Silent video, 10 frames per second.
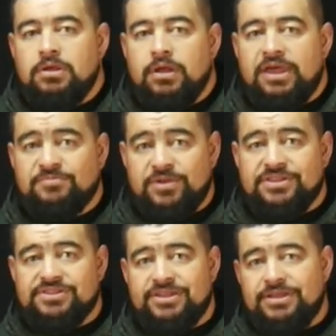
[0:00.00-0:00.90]
As we
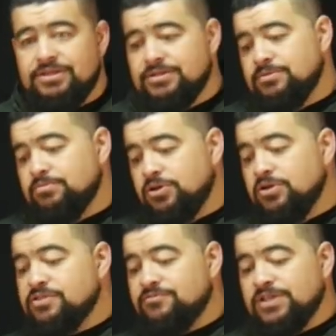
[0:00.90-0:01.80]
can see,
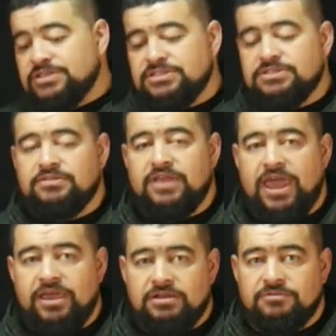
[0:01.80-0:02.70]
because of this, the
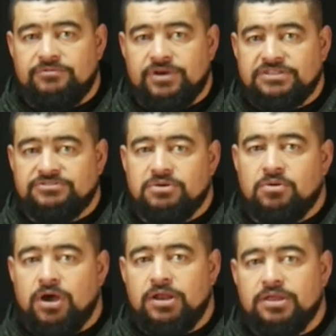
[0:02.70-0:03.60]
angle of release
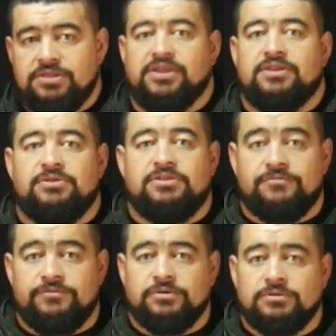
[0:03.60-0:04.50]
required is going to be
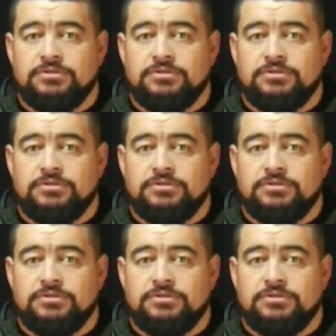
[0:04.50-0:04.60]
different.